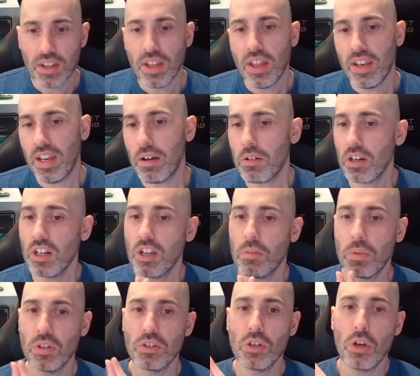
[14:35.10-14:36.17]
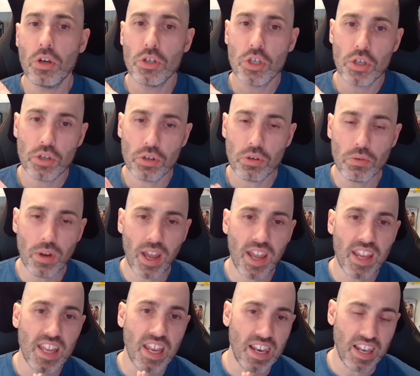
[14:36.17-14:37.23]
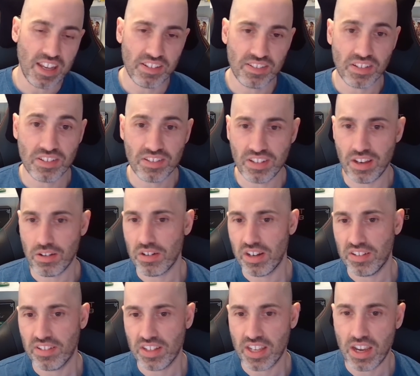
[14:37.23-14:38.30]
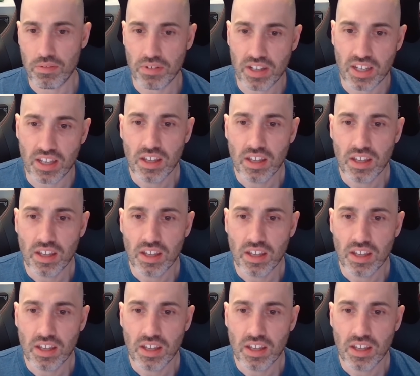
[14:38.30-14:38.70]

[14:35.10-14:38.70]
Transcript: Now I'm going to come on to a less serious account here.